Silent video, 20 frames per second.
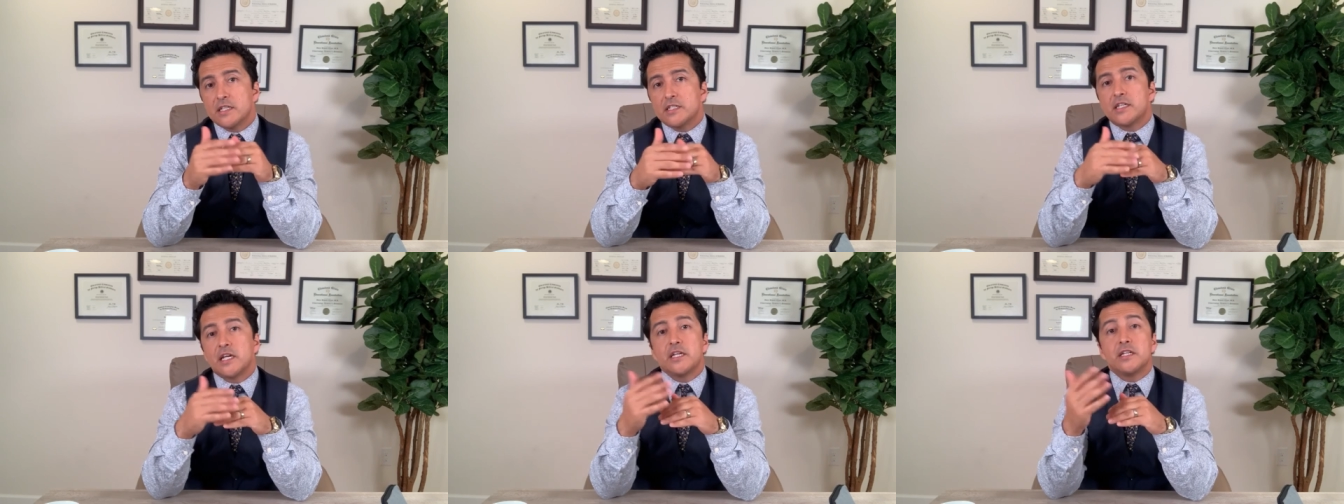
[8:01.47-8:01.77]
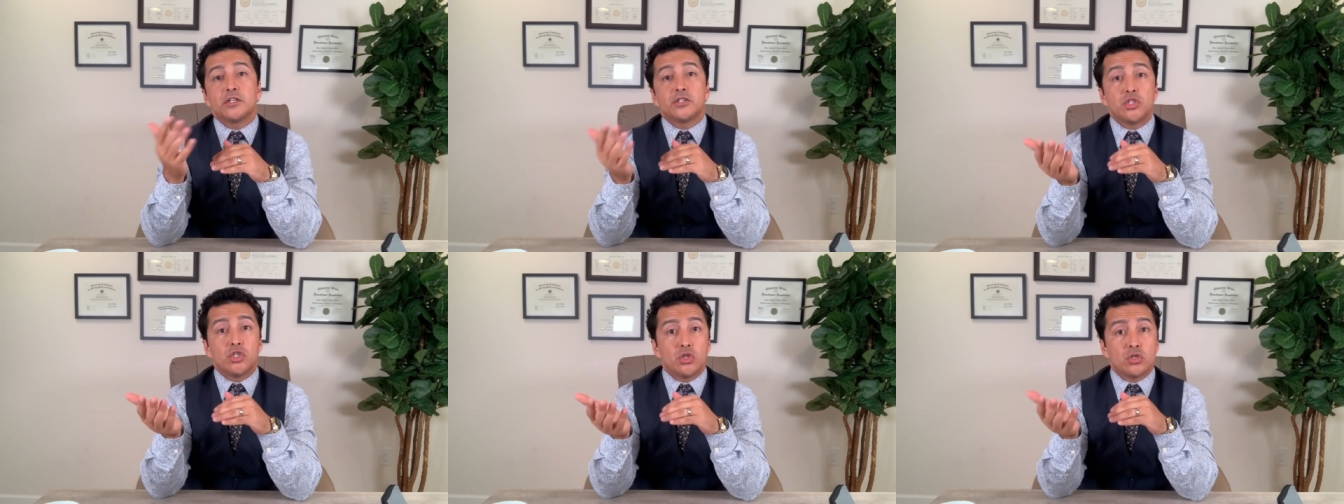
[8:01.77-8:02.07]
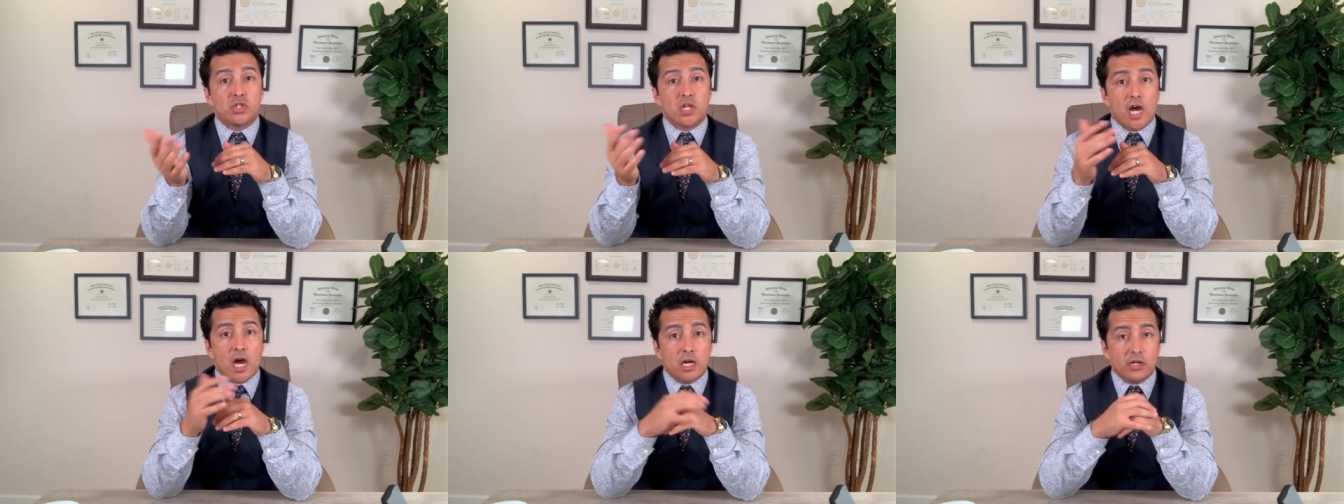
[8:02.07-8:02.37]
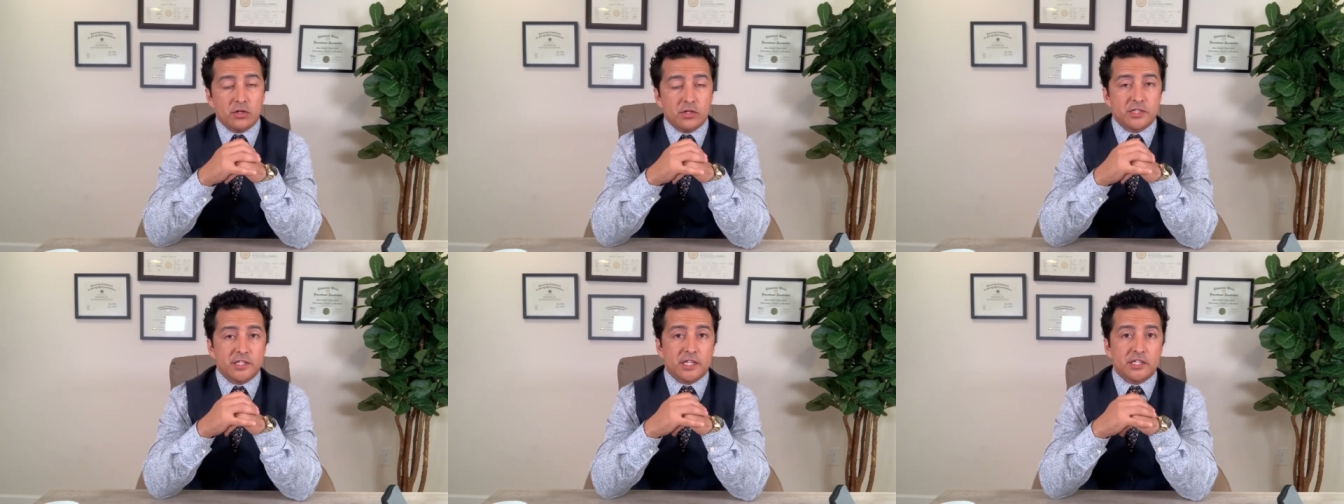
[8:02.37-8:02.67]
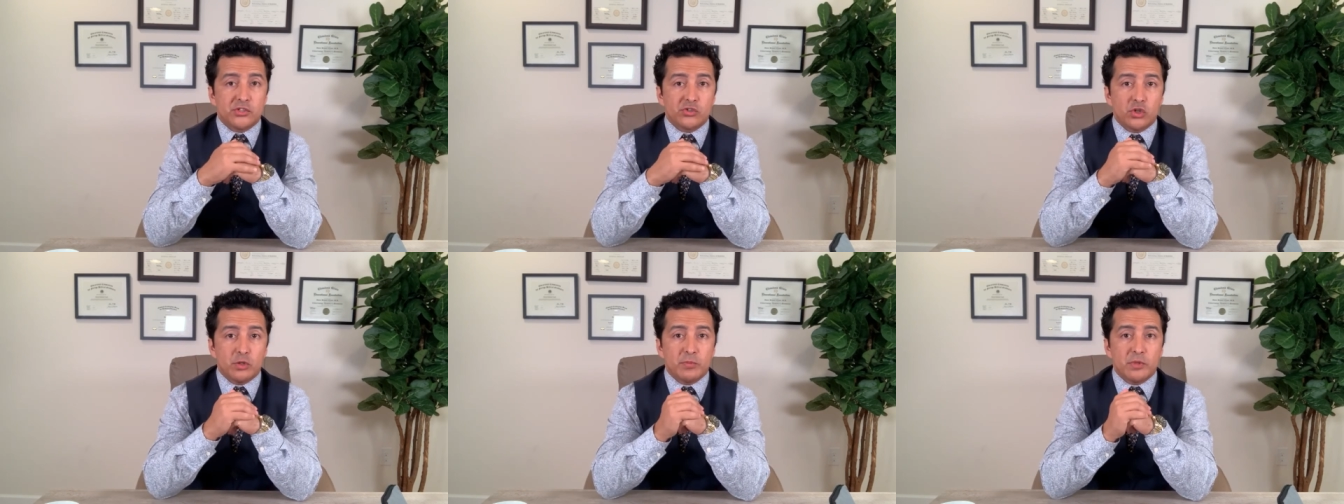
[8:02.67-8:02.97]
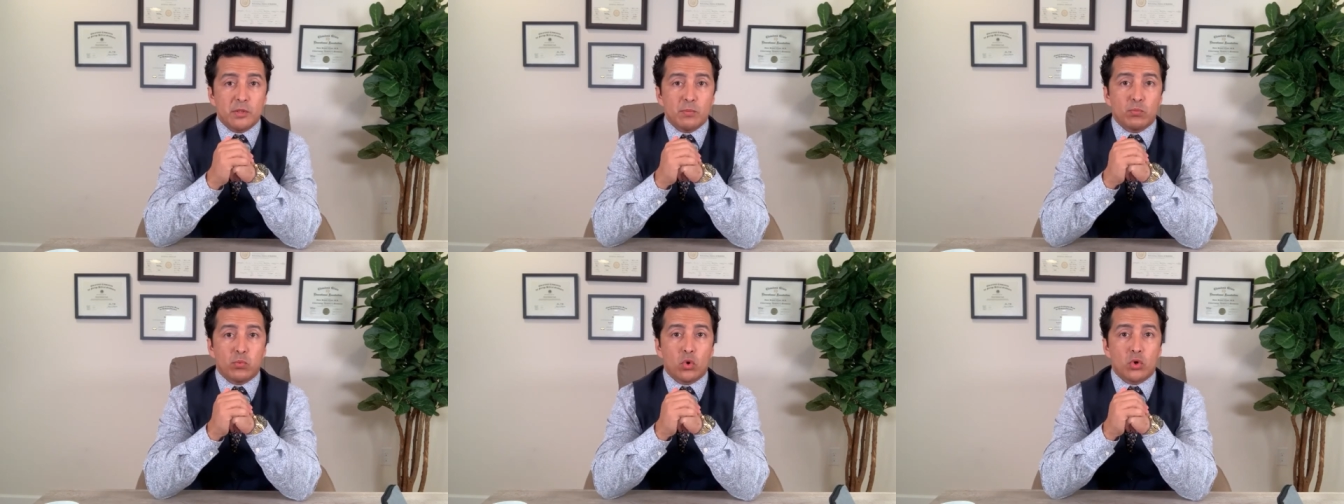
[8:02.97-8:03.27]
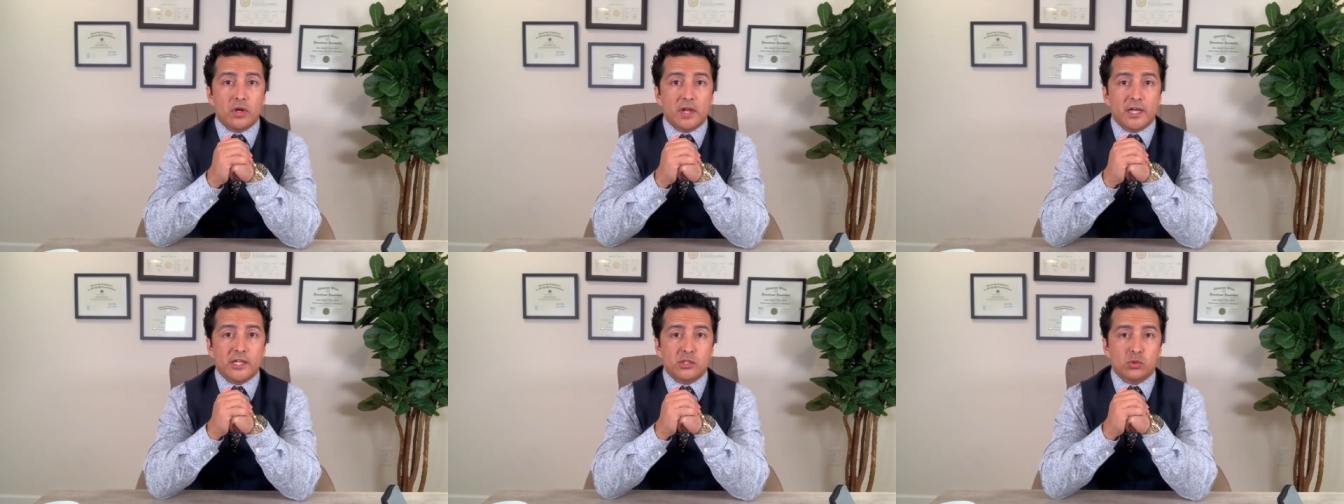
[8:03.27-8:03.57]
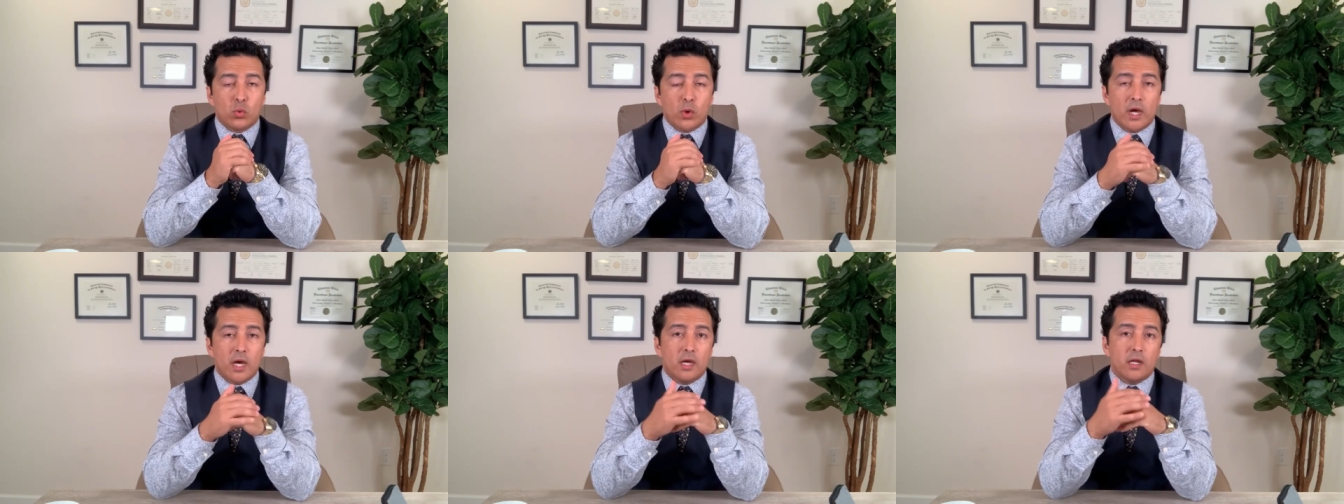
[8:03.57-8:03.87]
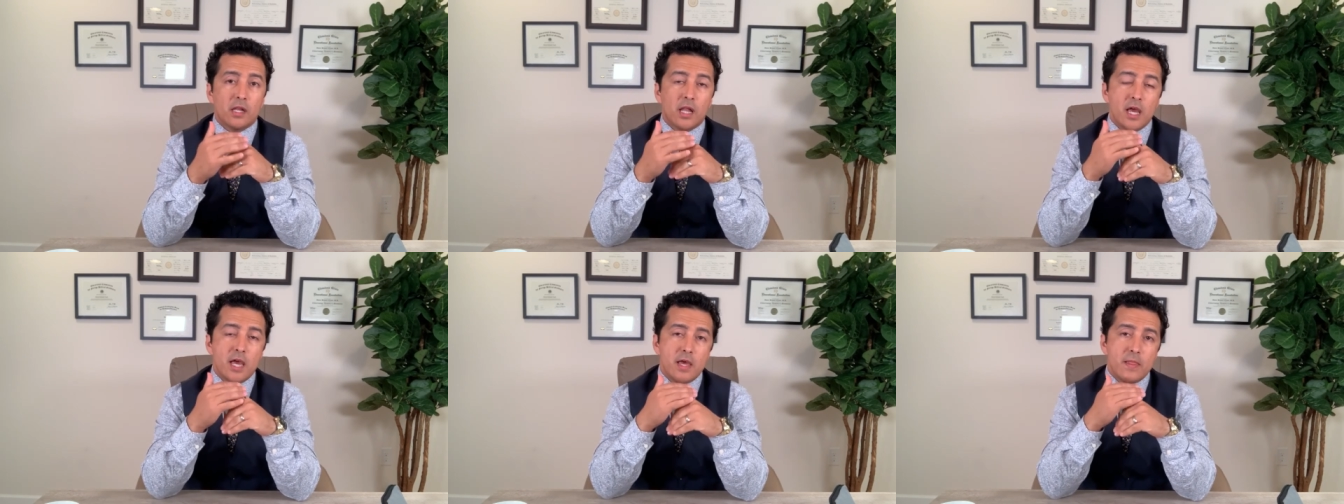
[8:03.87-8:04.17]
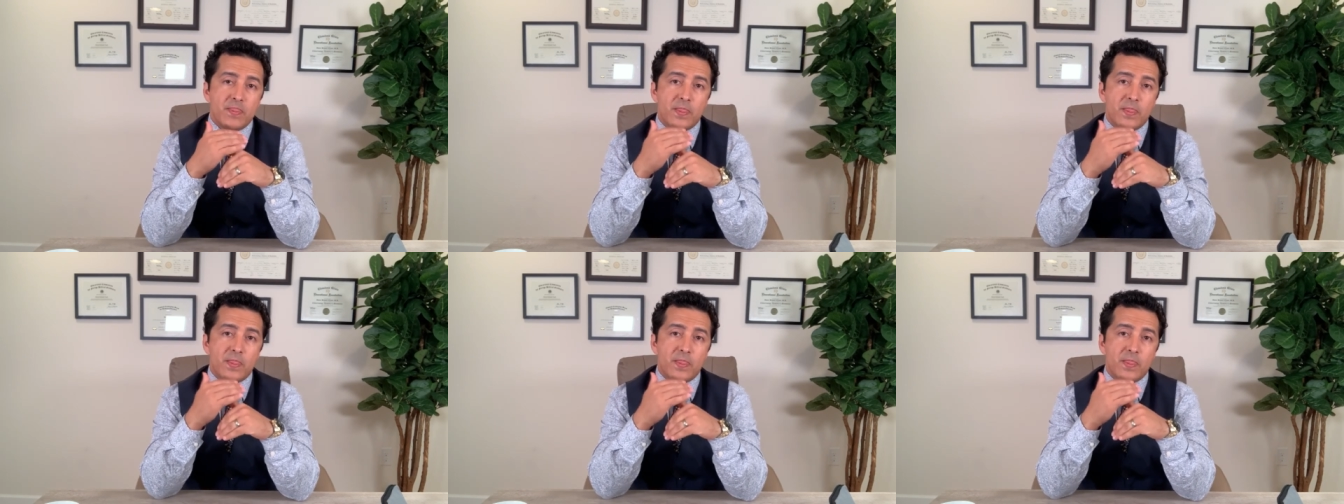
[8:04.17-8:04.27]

that data to your doctor is extremely important as well.